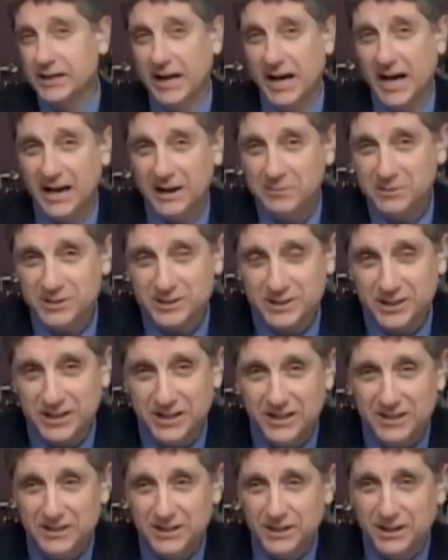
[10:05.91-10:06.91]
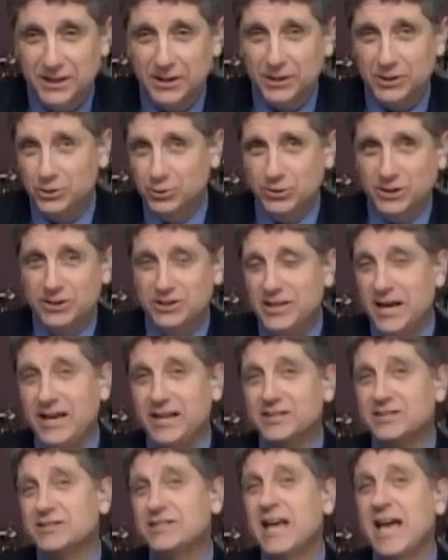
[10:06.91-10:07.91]
anonymously, you can
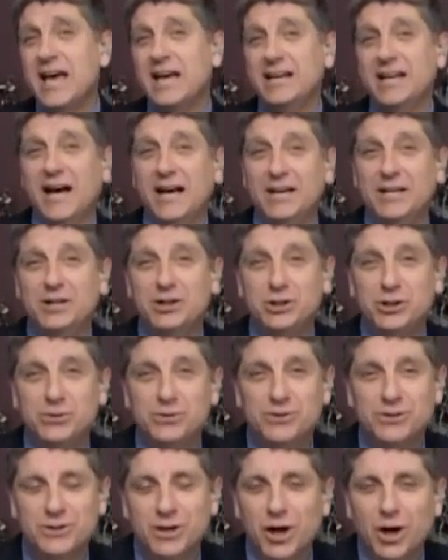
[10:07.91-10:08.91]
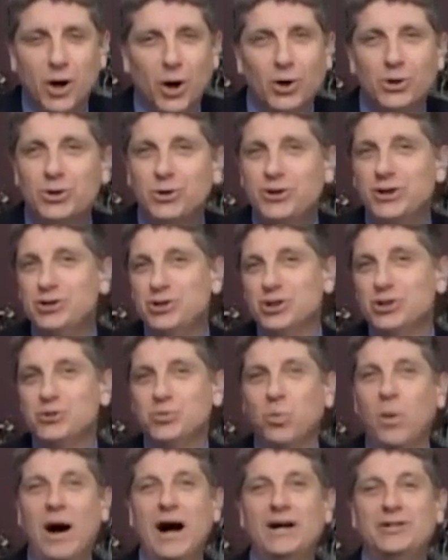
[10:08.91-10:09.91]
take a stand on issues, or you can just
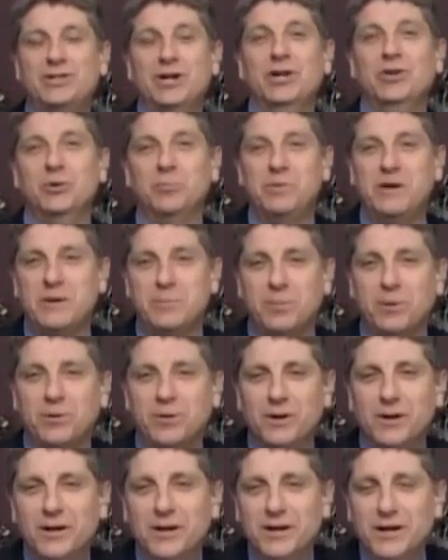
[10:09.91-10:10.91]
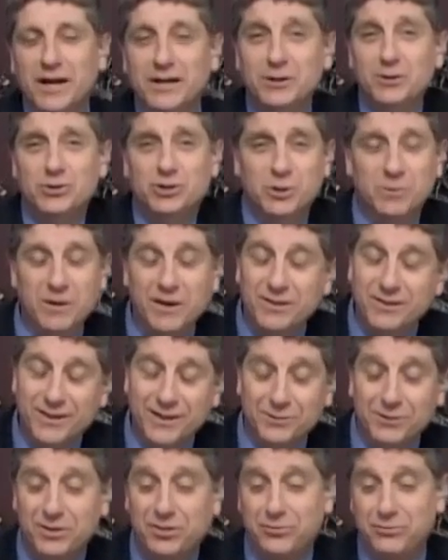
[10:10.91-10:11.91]
watch other people. It used to be that
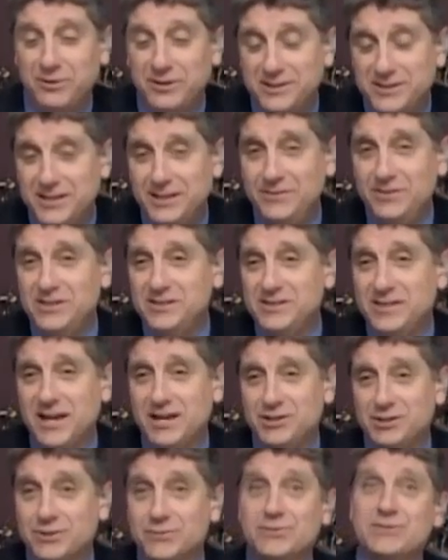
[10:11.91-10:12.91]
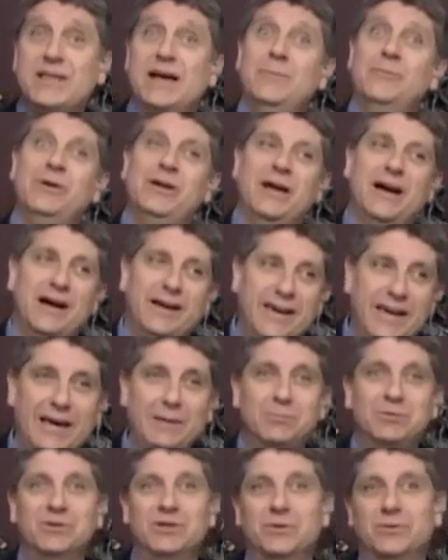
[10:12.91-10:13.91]
there were three TV stations, then we got
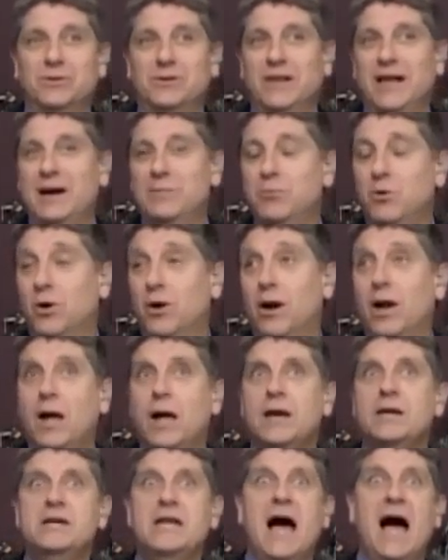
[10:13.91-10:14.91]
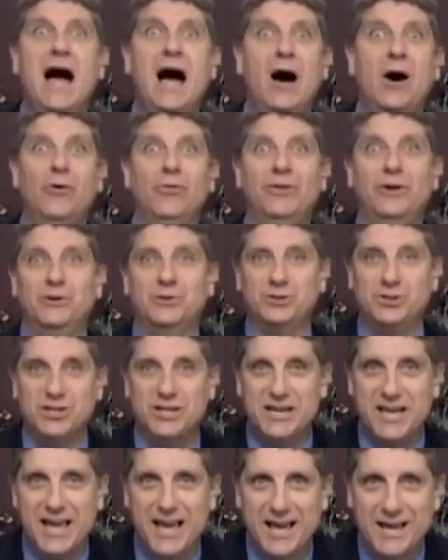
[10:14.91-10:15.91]
cable and there were a lot more. Now there's
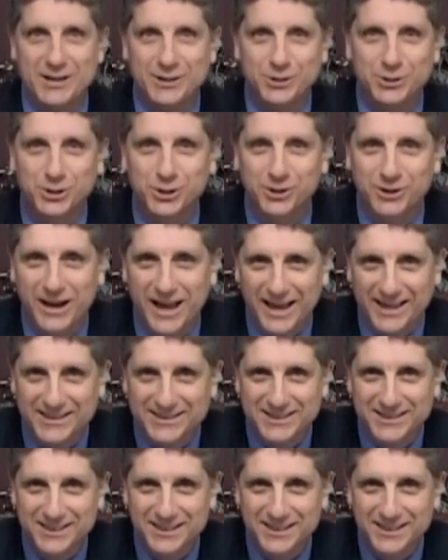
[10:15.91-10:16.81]
the internet.